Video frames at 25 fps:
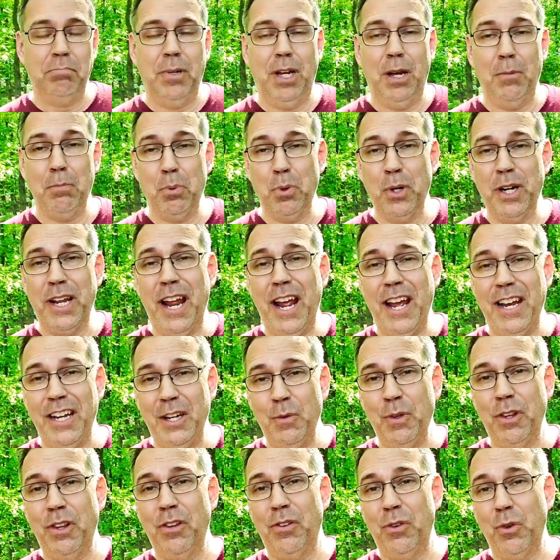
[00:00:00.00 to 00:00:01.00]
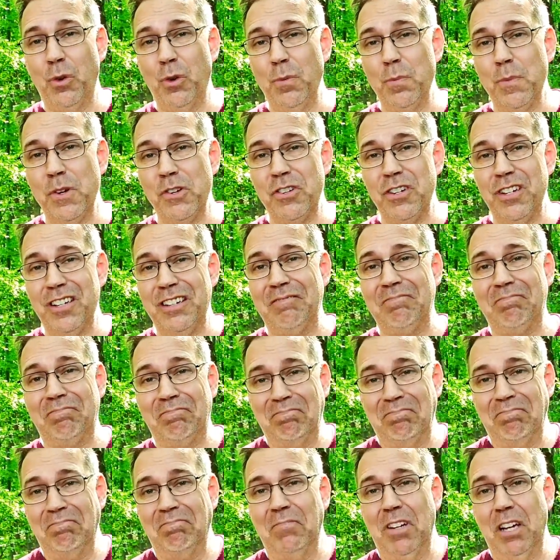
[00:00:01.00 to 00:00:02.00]
I'm pretty handy with a sewing machine.
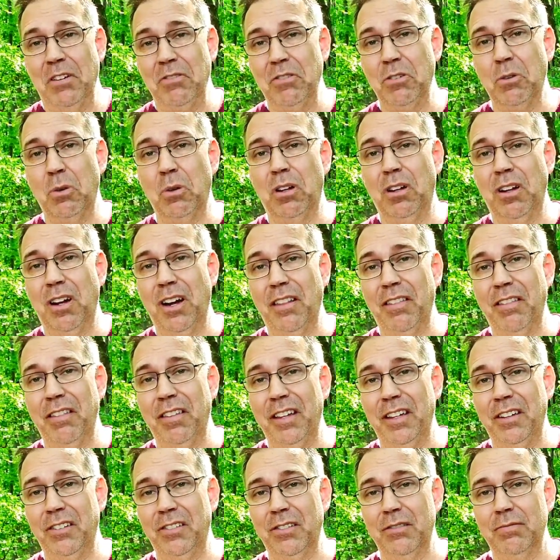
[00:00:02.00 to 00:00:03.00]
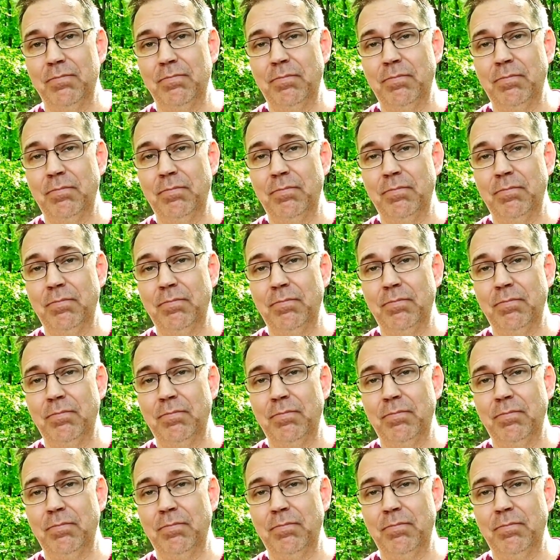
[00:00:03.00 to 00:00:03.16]
I've sewn a lot of things.